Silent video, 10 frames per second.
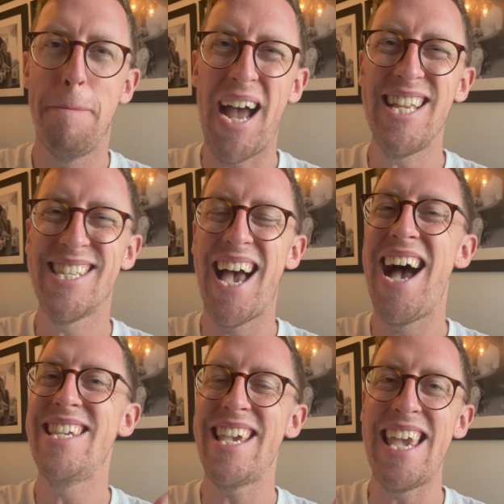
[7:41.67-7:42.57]

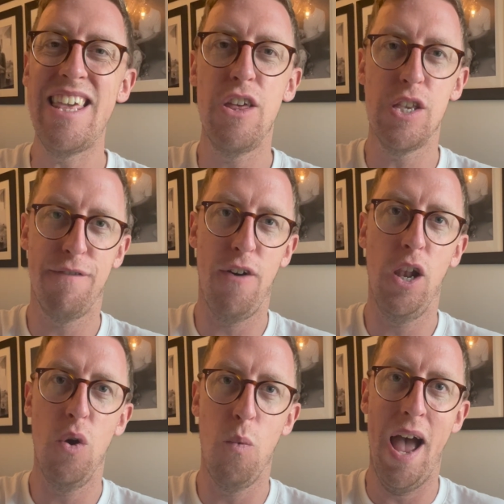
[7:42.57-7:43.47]
bite-sized,
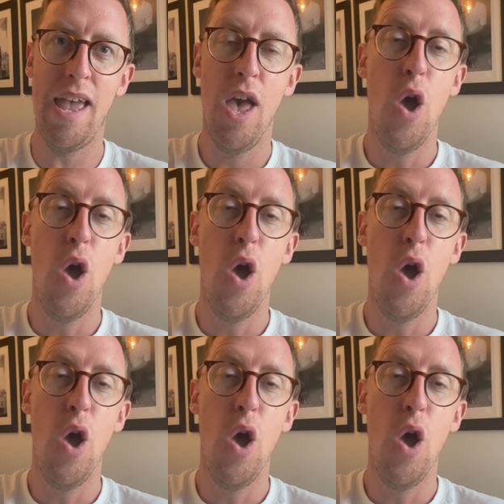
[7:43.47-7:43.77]
easy-to-follow way.